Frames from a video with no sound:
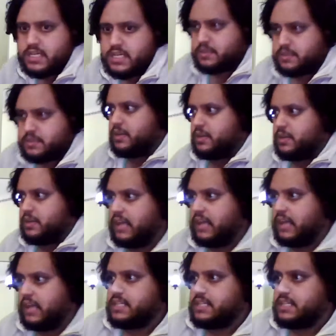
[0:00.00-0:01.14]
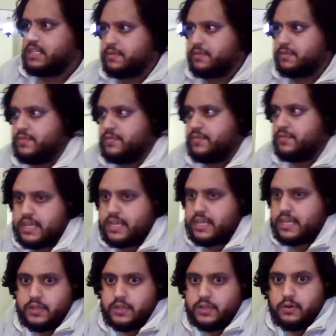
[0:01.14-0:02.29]
out something good. I liked some of the movies
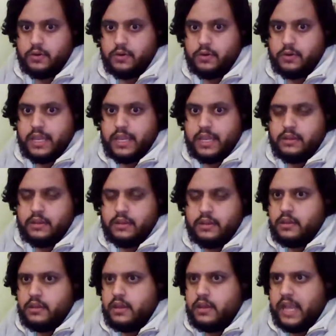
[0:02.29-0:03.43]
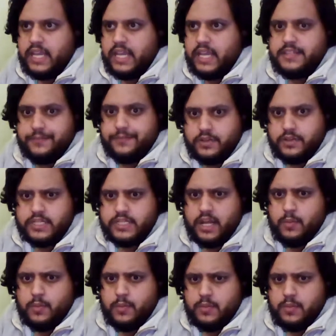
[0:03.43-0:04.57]
that Del Toro made. I liked the first
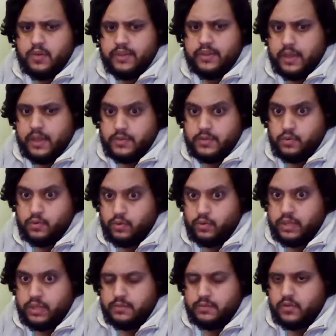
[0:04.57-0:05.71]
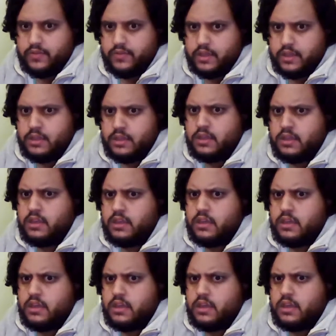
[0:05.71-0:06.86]
Hellboy movie. That was a really good movie.
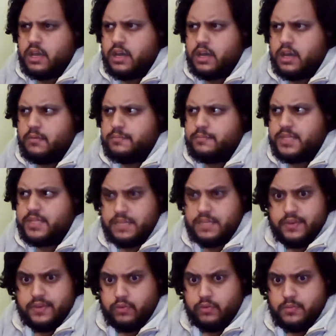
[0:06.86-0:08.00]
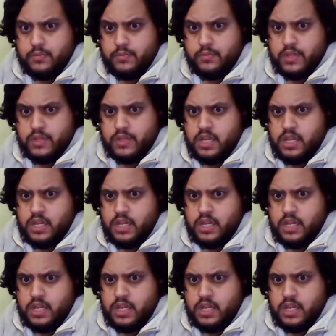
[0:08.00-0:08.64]
Pacific Rim was good.